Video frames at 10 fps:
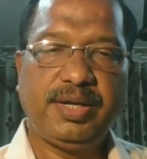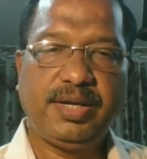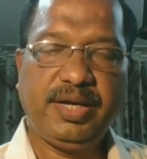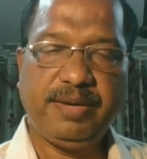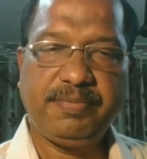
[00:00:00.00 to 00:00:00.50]

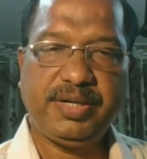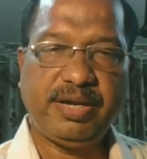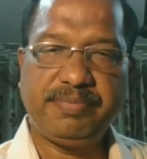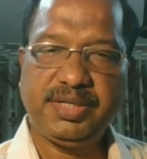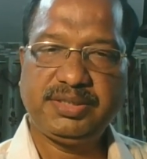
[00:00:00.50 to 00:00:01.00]

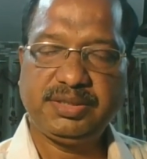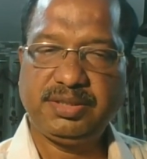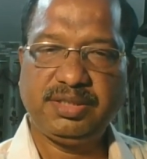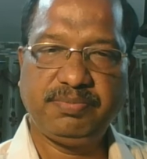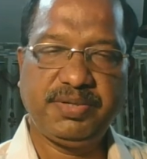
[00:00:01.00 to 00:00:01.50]
MTS is
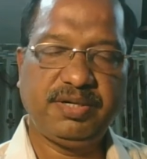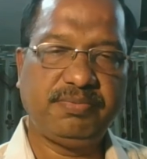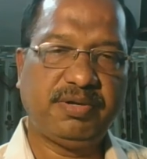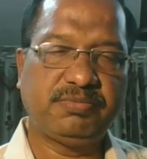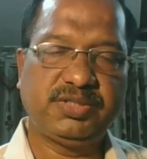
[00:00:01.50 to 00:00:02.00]
the different
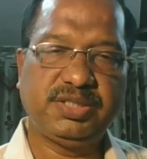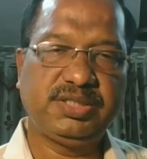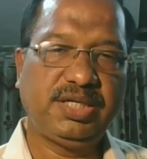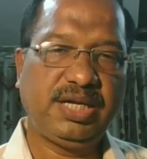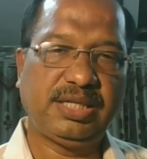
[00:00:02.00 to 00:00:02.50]
from
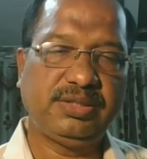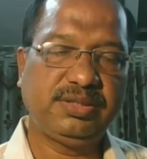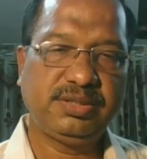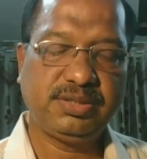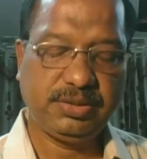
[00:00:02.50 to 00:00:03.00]
CGL and the
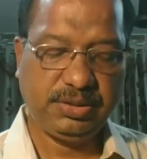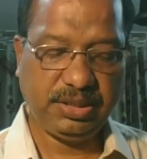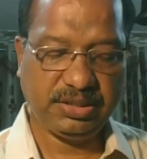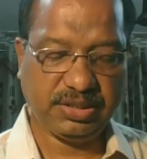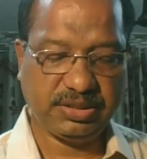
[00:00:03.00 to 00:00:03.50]

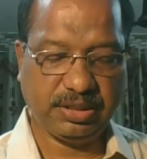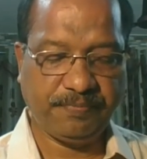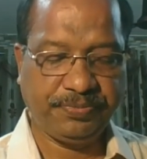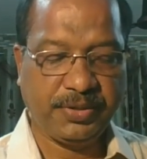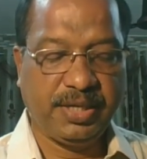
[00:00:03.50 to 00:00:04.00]
CHSL.
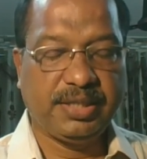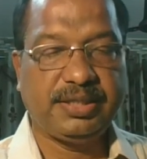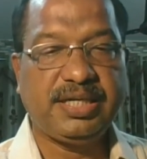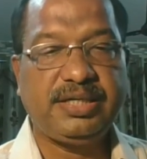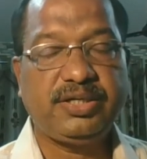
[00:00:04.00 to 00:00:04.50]

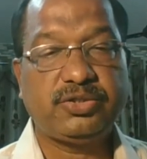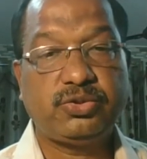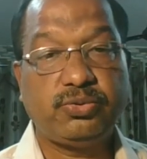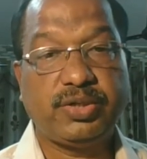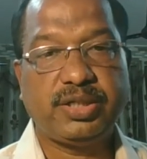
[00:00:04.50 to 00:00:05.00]
Then dear
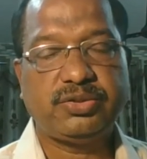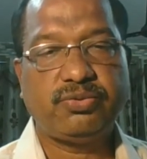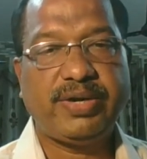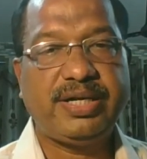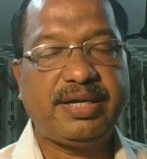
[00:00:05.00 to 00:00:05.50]
students,
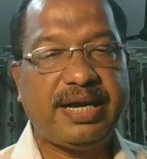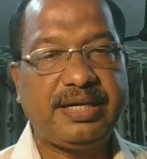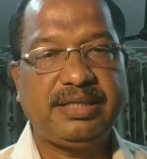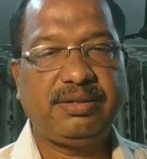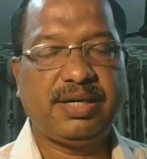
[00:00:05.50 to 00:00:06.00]
while
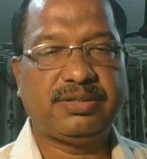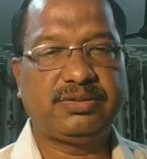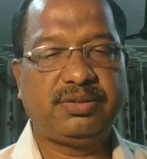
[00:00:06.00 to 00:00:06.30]
writing the answer,